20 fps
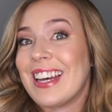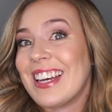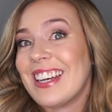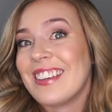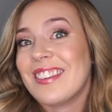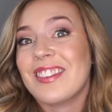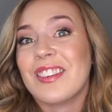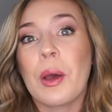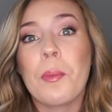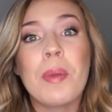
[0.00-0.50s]

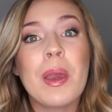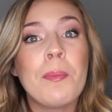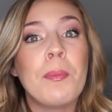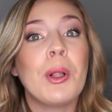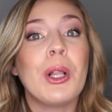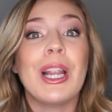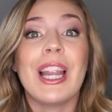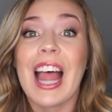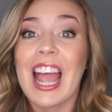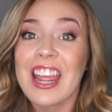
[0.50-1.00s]
Some
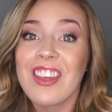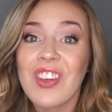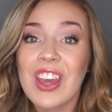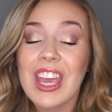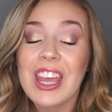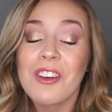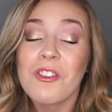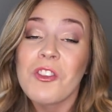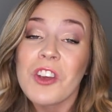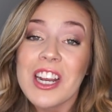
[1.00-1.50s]
people like the
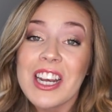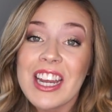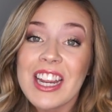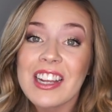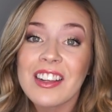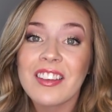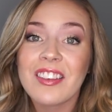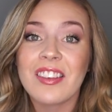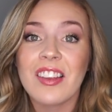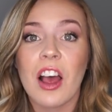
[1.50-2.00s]

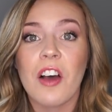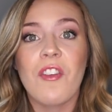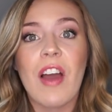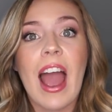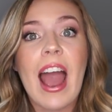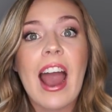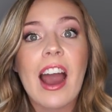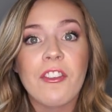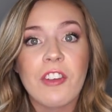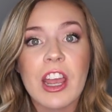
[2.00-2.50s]
convenience of
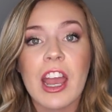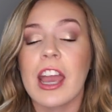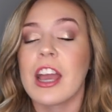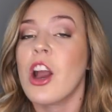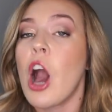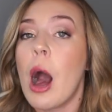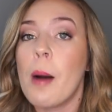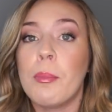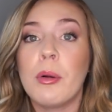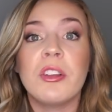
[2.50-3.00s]
having a
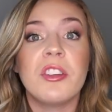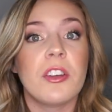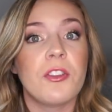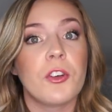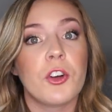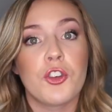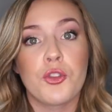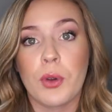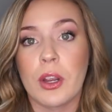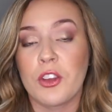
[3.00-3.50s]
couple
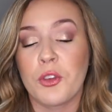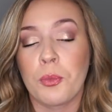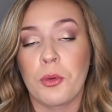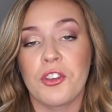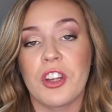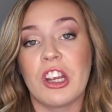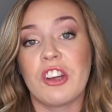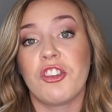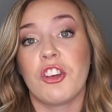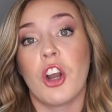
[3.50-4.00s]
different
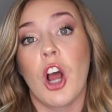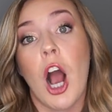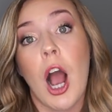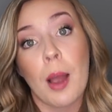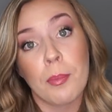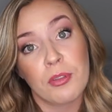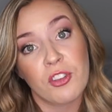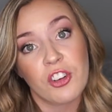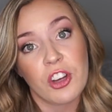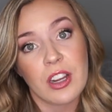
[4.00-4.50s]
transportation
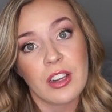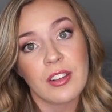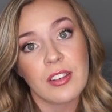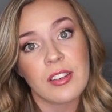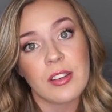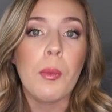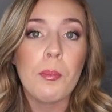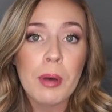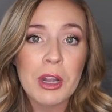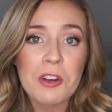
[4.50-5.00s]

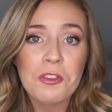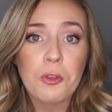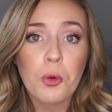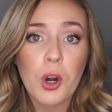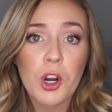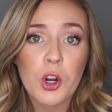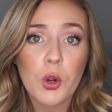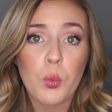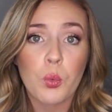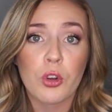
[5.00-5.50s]
options, but if
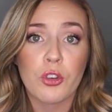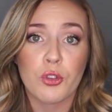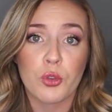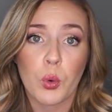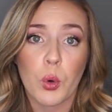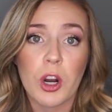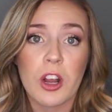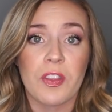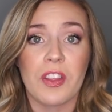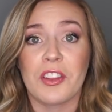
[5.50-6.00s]
we're at a
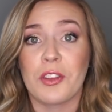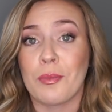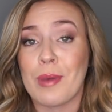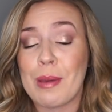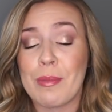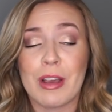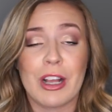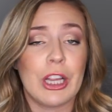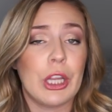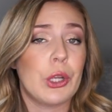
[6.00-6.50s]
resort that's
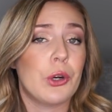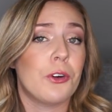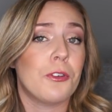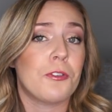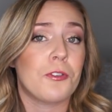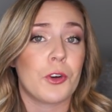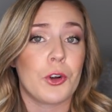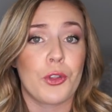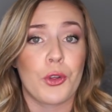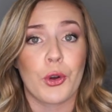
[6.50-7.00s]
maybe a little
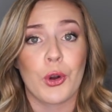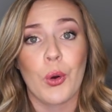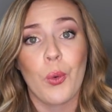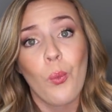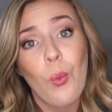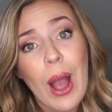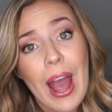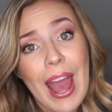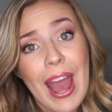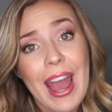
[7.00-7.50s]
further
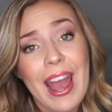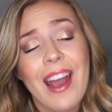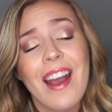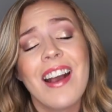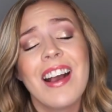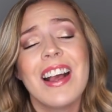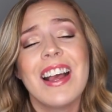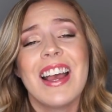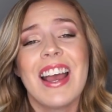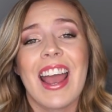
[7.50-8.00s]
away
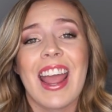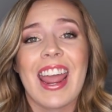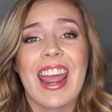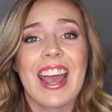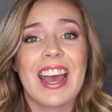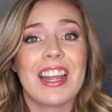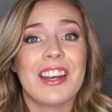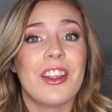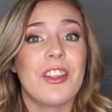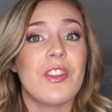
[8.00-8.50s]

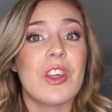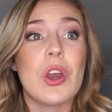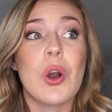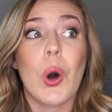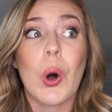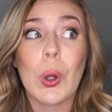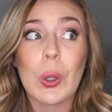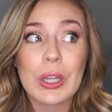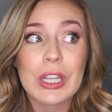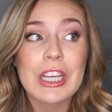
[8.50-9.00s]
and the
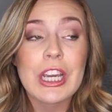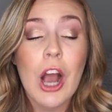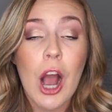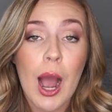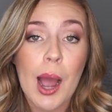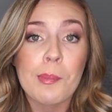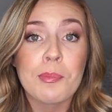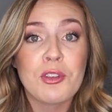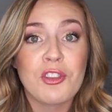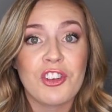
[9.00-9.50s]
only
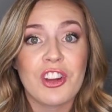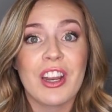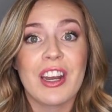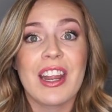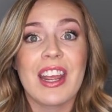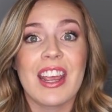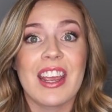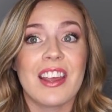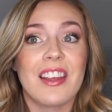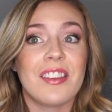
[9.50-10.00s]
option
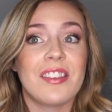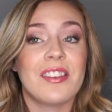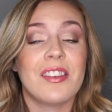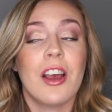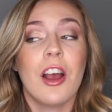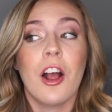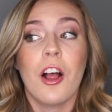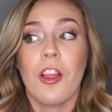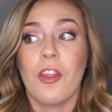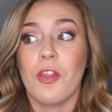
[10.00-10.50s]
is
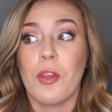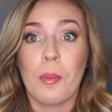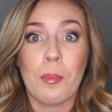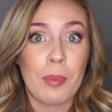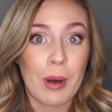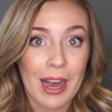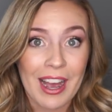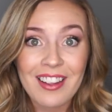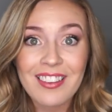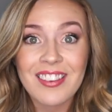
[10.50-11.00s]
the
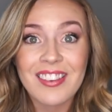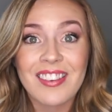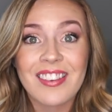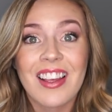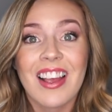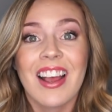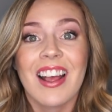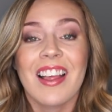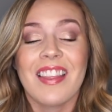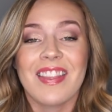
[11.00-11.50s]
bus,
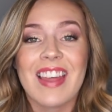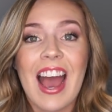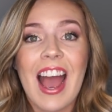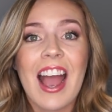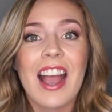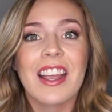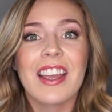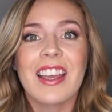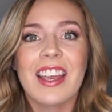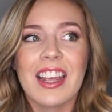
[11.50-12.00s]

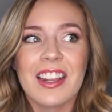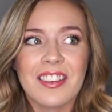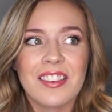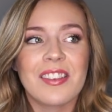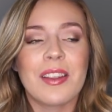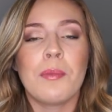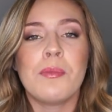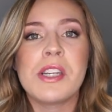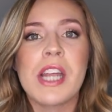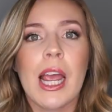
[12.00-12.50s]
That can
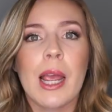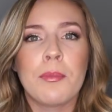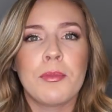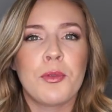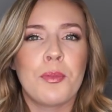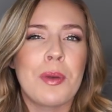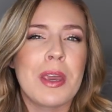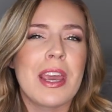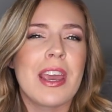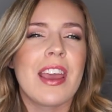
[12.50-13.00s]

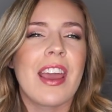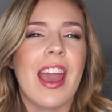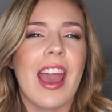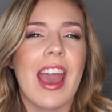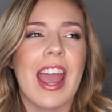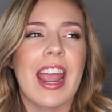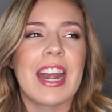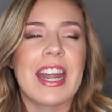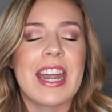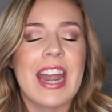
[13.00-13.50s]
sometimes be
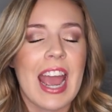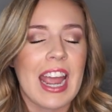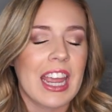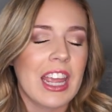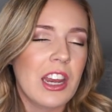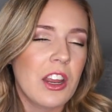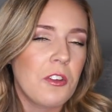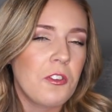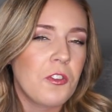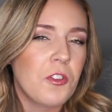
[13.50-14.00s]
a
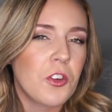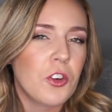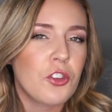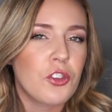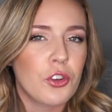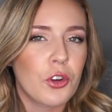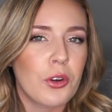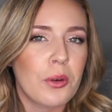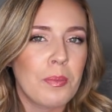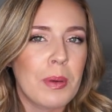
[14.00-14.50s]
negative for
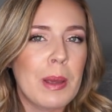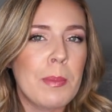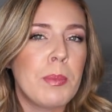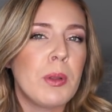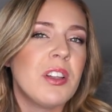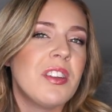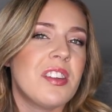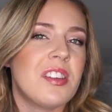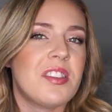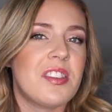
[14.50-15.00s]
certain
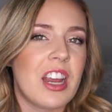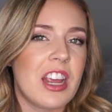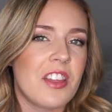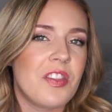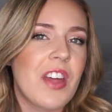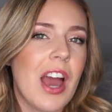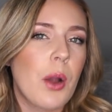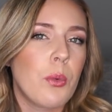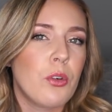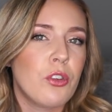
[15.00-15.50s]
people to stay at
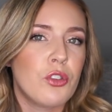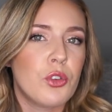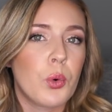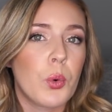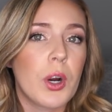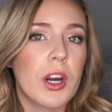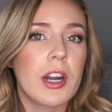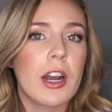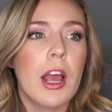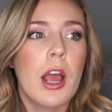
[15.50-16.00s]
that
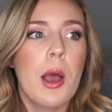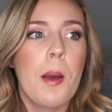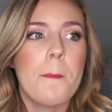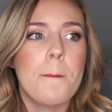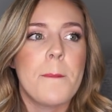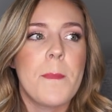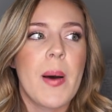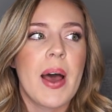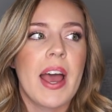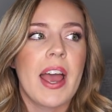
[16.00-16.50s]
resort,
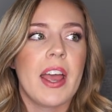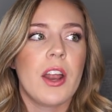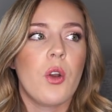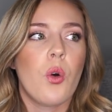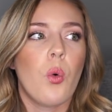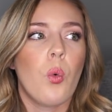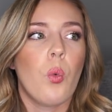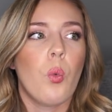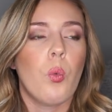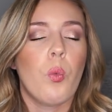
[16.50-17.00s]
but
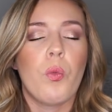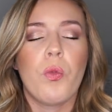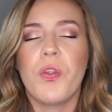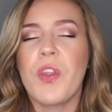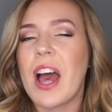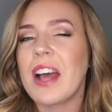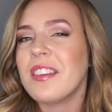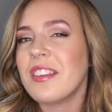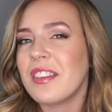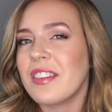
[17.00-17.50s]
that